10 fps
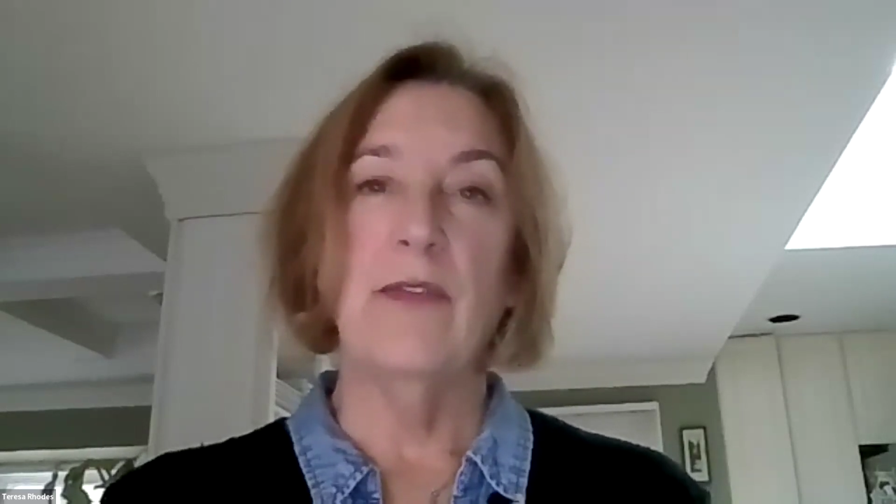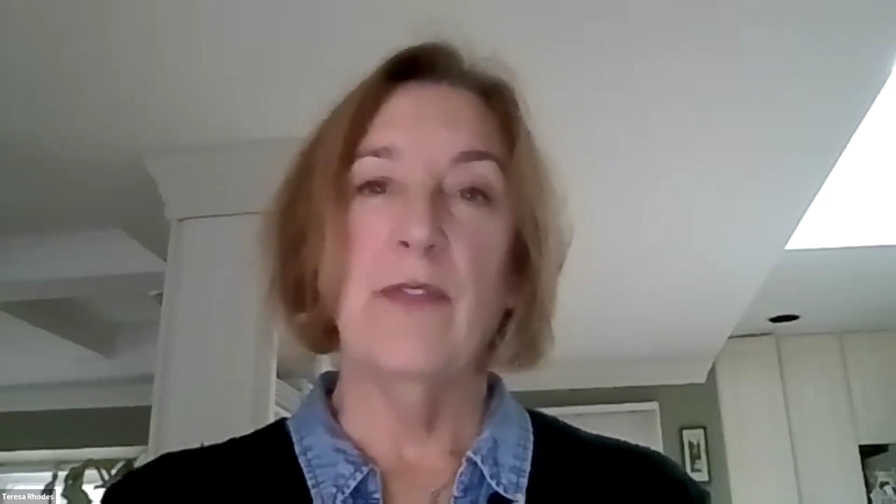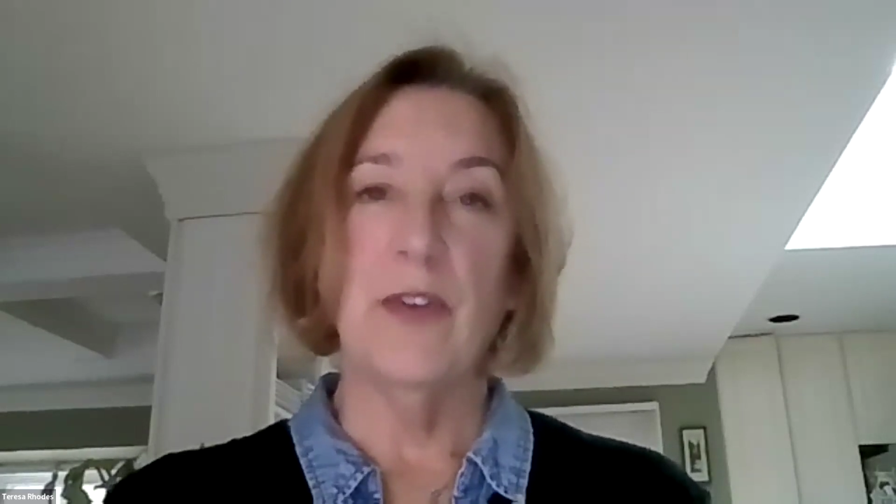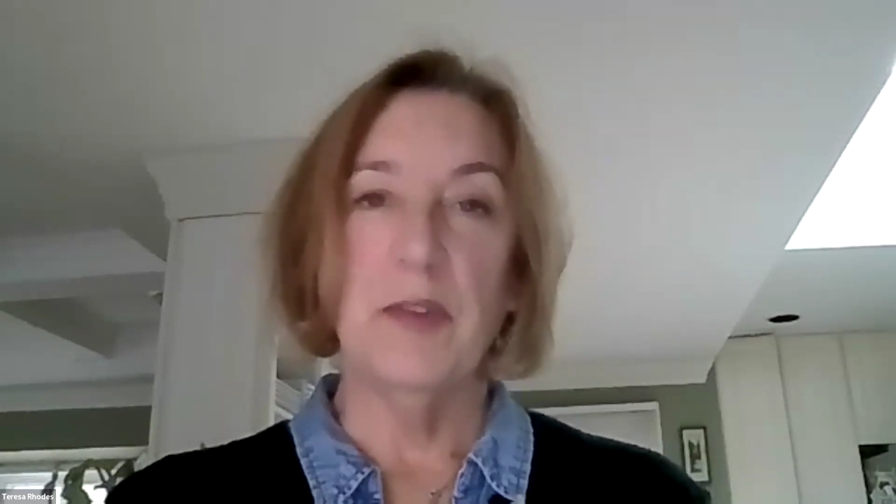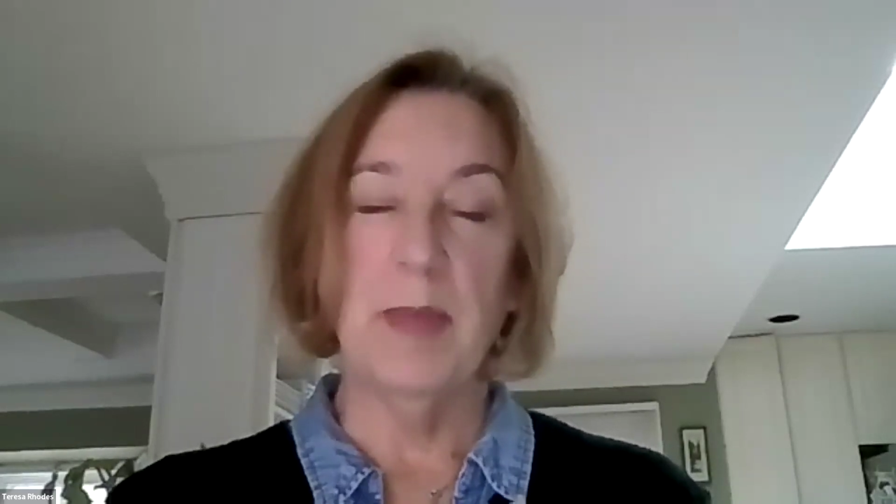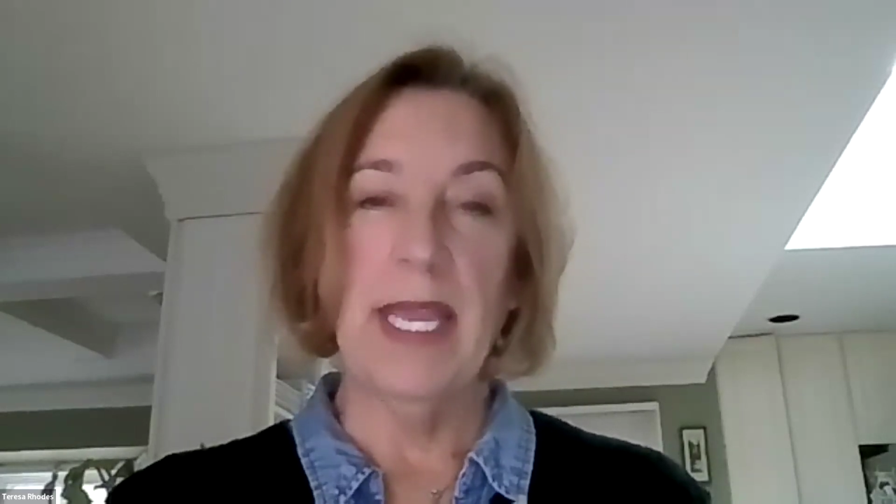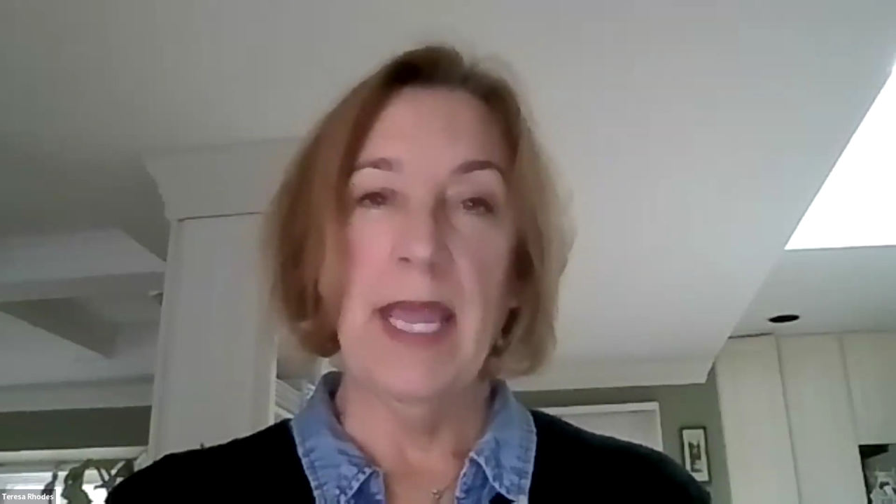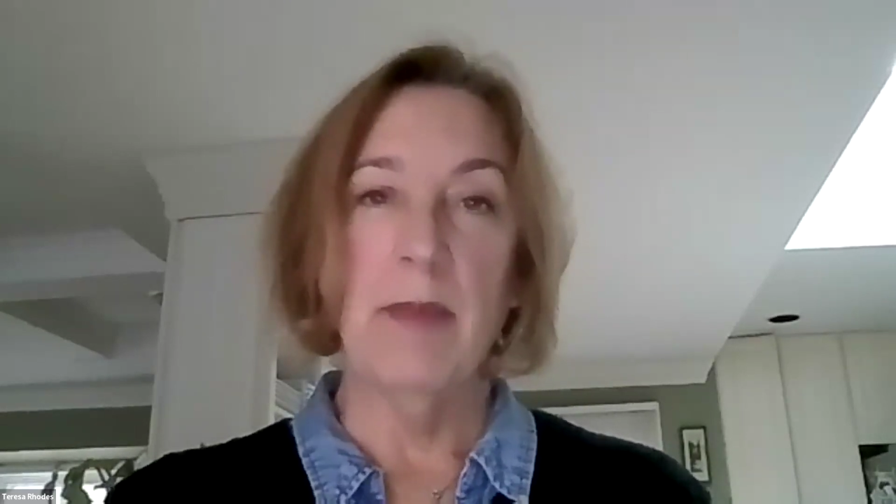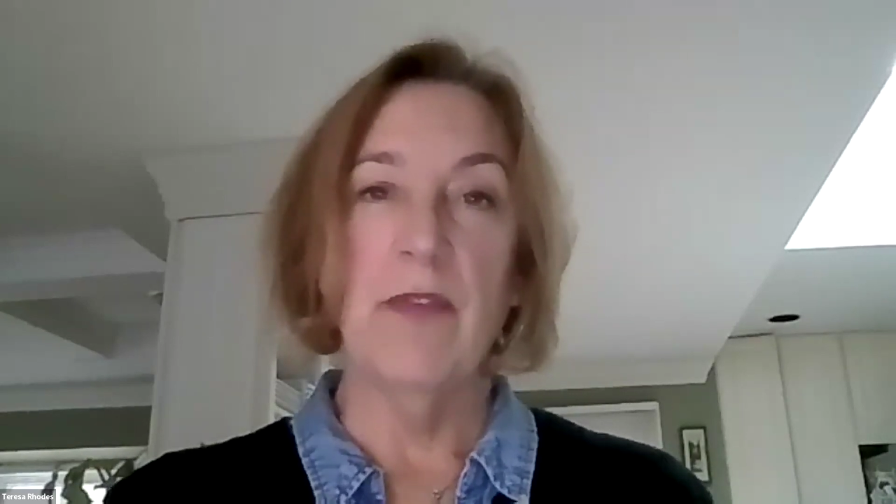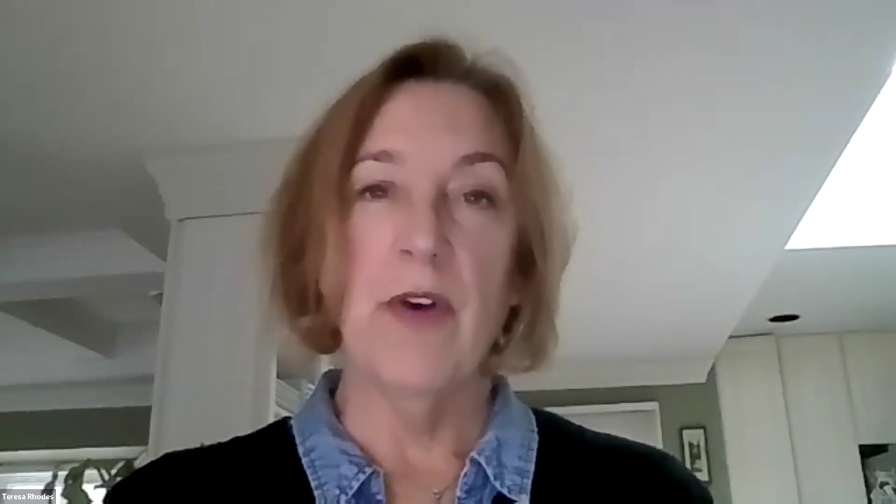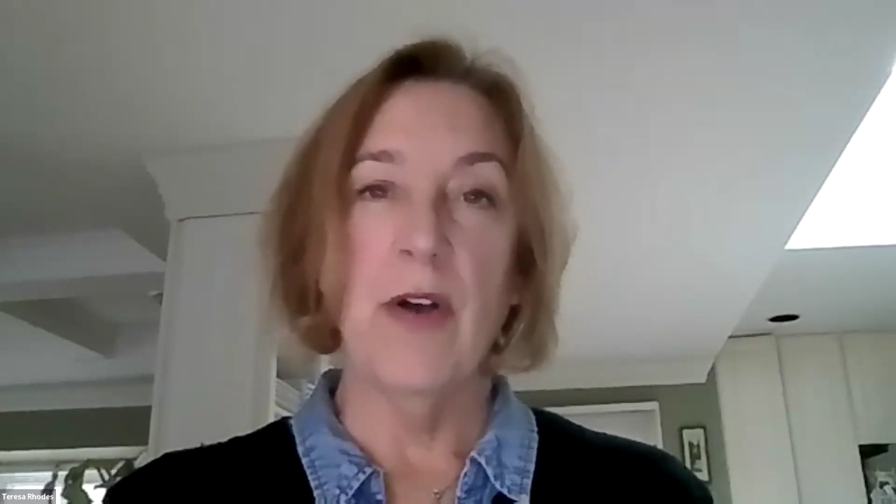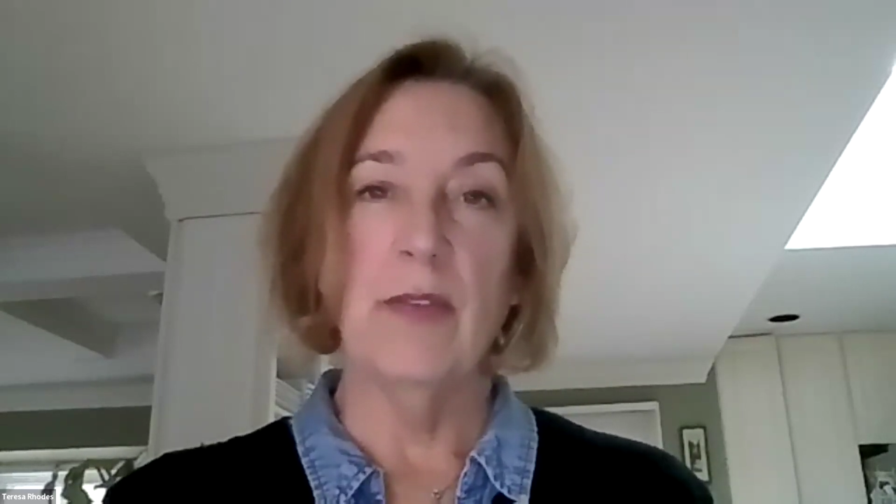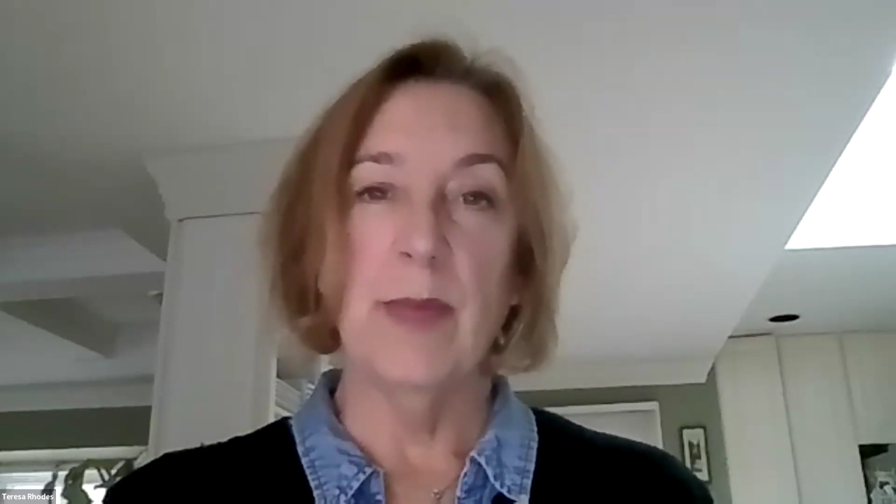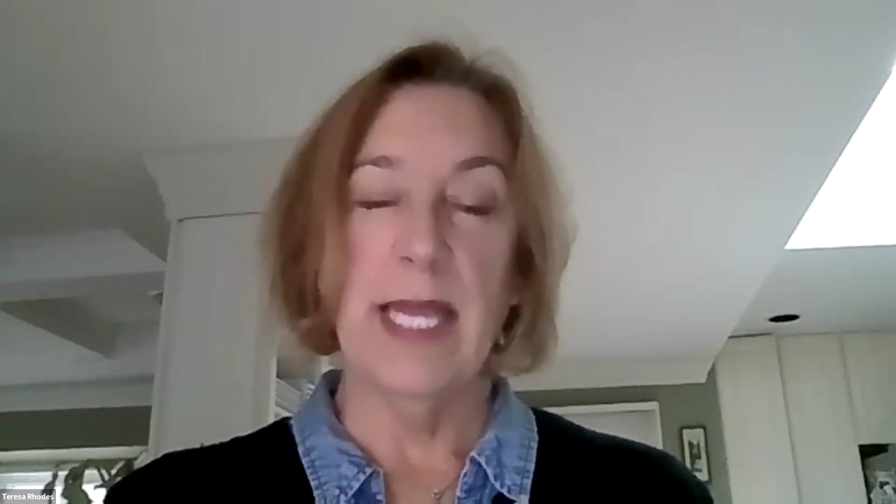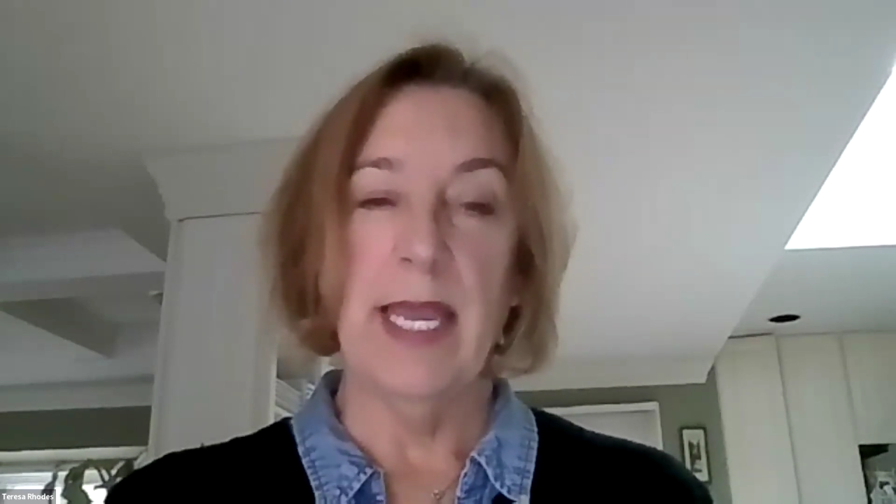how you first became
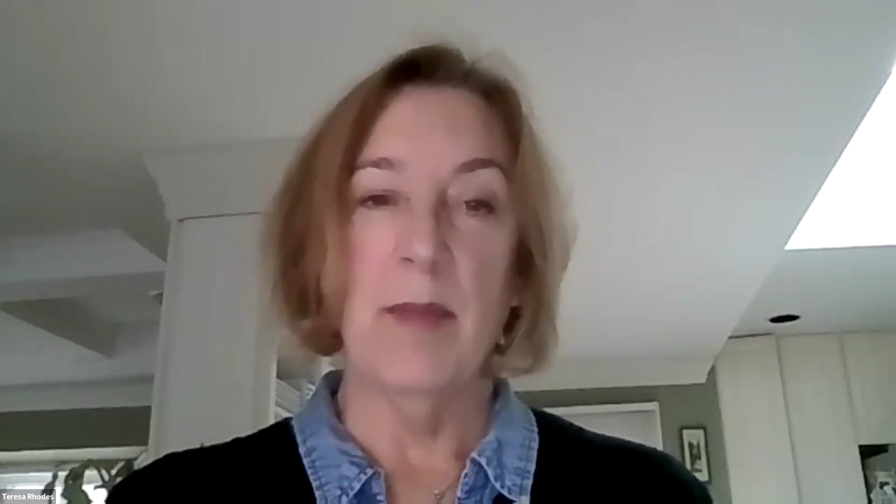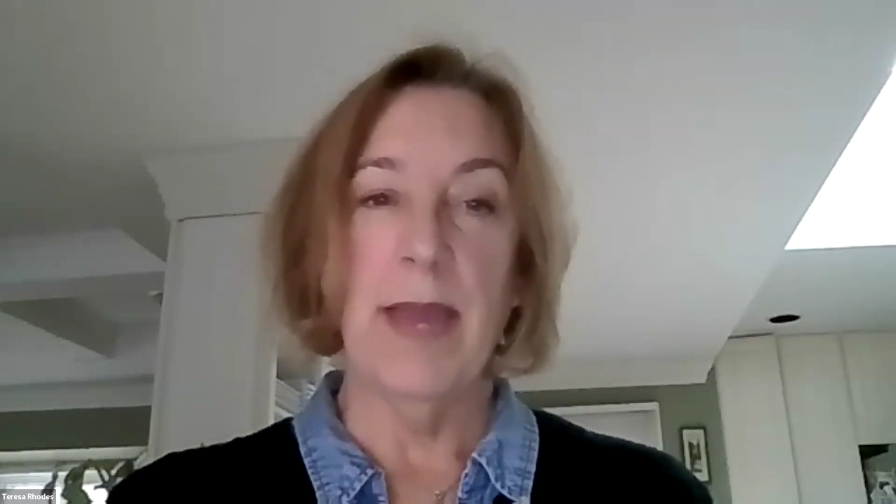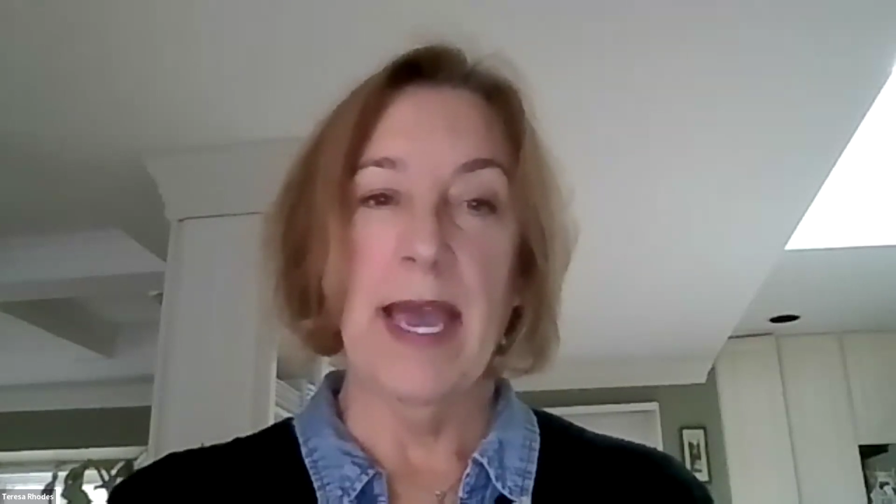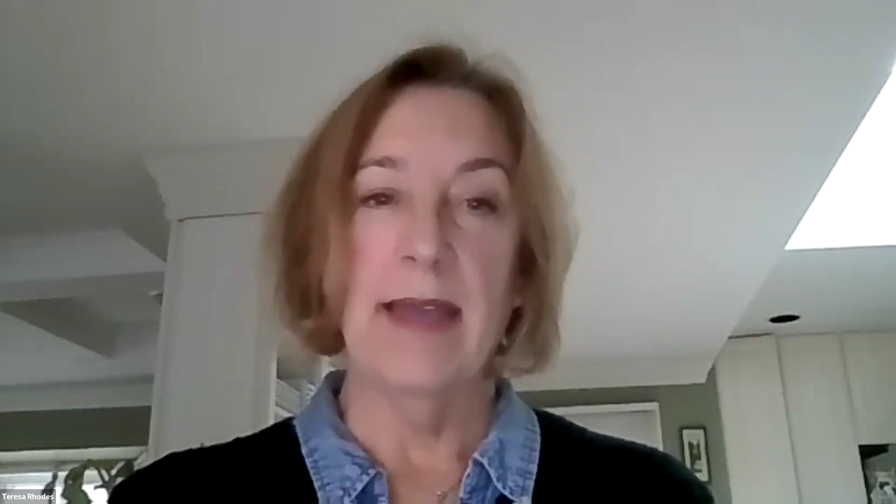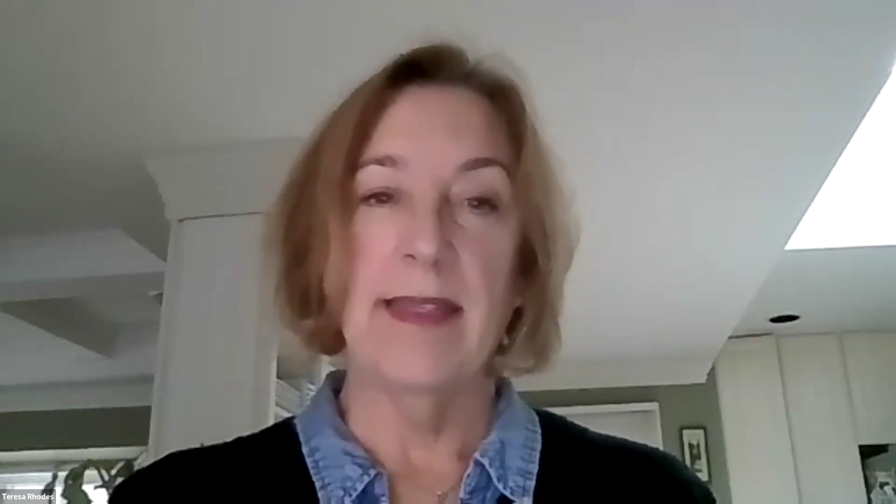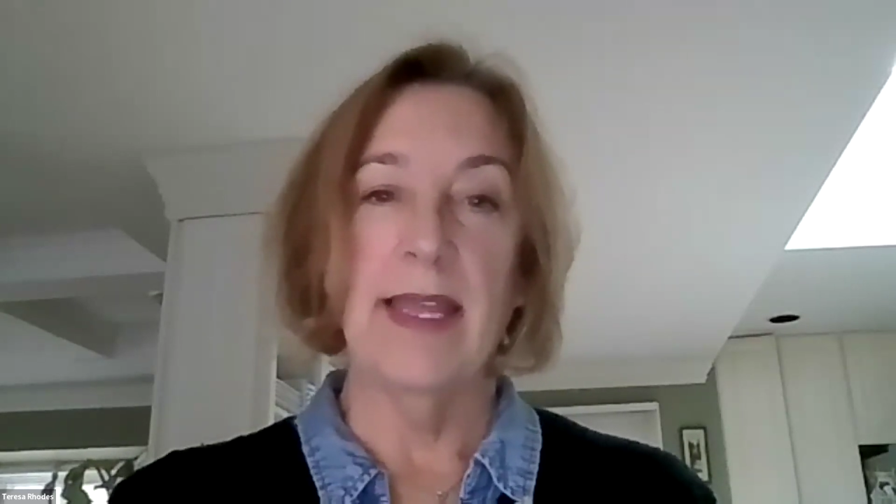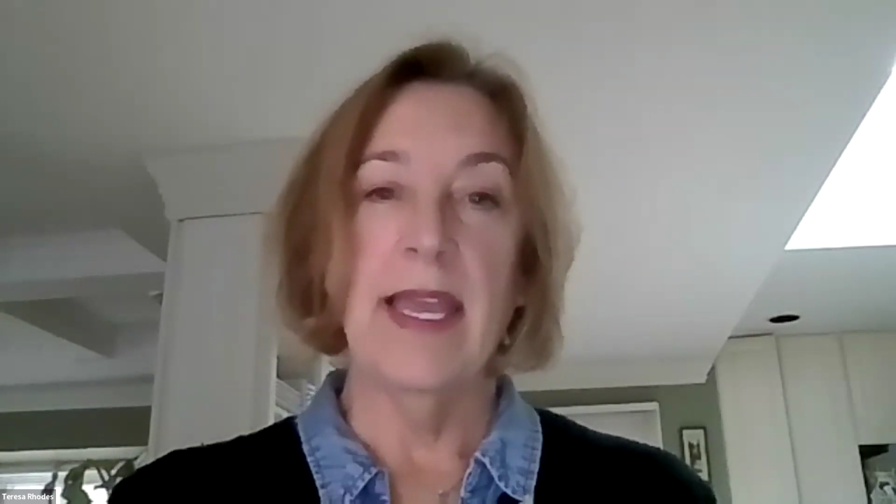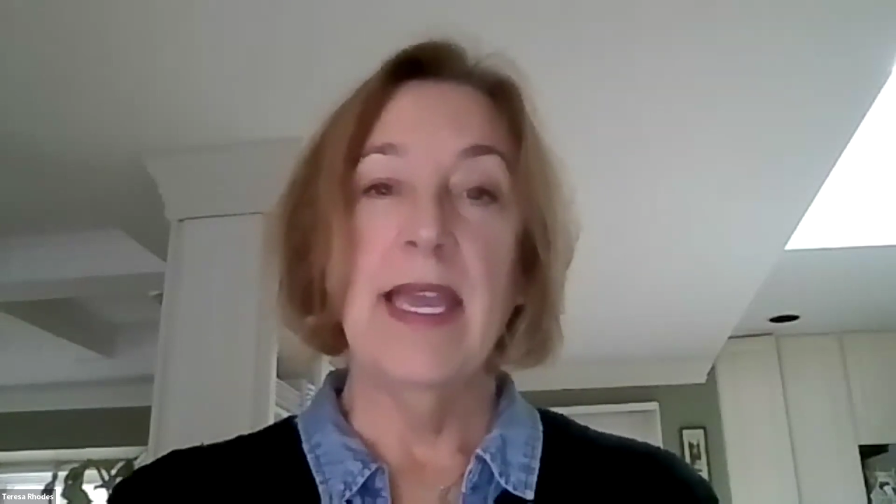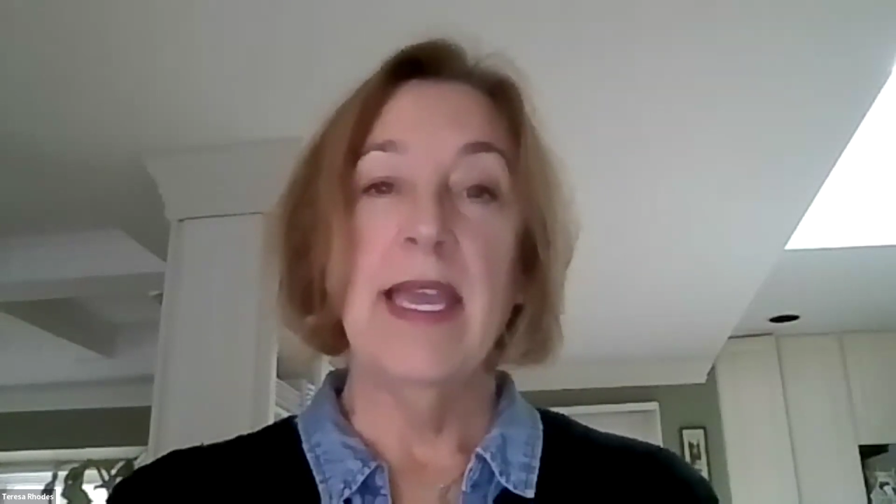involved with Ampath